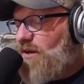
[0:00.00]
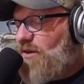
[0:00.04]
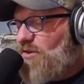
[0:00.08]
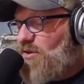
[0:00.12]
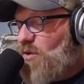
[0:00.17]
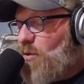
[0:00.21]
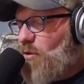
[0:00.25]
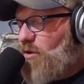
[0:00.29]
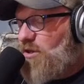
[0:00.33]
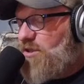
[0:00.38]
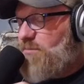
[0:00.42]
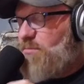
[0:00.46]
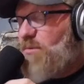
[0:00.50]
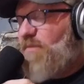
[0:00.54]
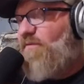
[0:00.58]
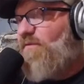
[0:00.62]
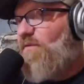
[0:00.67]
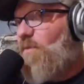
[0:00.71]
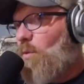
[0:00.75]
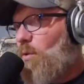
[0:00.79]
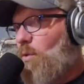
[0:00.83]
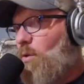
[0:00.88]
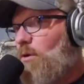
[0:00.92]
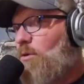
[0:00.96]
doors
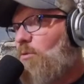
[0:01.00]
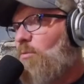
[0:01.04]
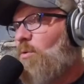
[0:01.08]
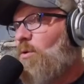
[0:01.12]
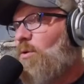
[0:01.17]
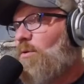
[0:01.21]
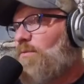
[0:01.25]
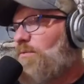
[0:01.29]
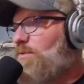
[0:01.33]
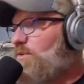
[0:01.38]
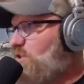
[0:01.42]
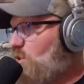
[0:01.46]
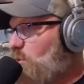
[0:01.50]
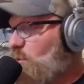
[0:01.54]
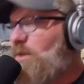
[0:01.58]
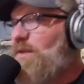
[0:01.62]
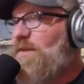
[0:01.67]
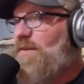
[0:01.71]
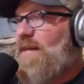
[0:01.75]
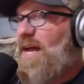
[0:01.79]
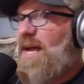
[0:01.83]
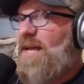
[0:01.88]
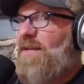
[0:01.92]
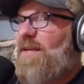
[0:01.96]
before were doing
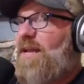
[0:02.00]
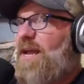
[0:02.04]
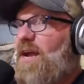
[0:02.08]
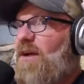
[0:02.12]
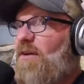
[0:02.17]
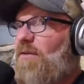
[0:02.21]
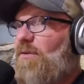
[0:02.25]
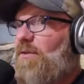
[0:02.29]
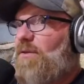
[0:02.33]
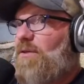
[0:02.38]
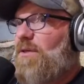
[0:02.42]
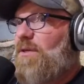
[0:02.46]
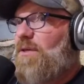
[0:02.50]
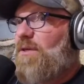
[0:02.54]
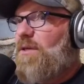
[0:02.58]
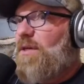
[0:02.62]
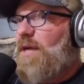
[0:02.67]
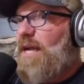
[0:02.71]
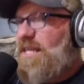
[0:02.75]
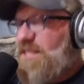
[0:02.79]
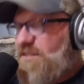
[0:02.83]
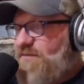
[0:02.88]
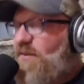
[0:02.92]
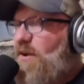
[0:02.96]
that now.
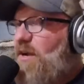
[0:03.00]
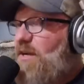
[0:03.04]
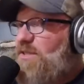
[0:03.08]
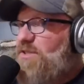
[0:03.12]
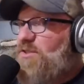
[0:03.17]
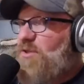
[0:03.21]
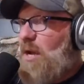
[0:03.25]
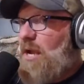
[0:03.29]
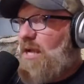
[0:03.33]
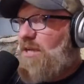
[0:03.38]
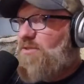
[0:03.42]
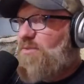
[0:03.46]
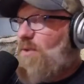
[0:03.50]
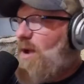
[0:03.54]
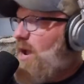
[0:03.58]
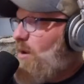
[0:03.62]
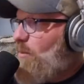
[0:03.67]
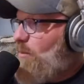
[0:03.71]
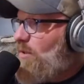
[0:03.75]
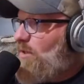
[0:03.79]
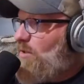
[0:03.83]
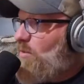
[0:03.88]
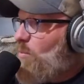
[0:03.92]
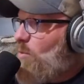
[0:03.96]
It's very strange, right?
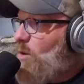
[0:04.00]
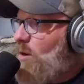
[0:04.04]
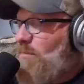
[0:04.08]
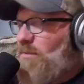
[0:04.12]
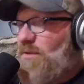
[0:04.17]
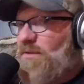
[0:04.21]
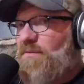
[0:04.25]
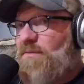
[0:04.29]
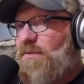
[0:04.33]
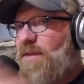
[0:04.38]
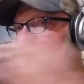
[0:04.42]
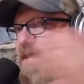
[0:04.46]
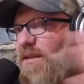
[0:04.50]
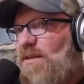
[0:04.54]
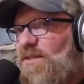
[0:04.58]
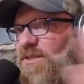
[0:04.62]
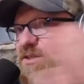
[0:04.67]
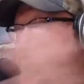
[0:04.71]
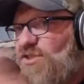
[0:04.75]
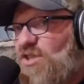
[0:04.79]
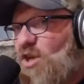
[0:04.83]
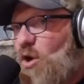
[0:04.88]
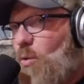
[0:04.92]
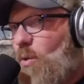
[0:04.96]
When a woman that is
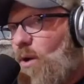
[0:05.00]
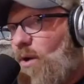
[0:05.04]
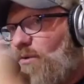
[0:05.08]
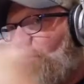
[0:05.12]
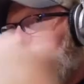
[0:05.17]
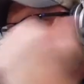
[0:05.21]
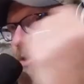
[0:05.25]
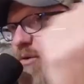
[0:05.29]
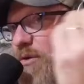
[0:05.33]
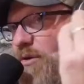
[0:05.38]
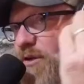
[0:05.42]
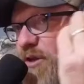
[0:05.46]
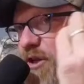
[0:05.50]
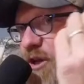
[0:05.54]
so well known in the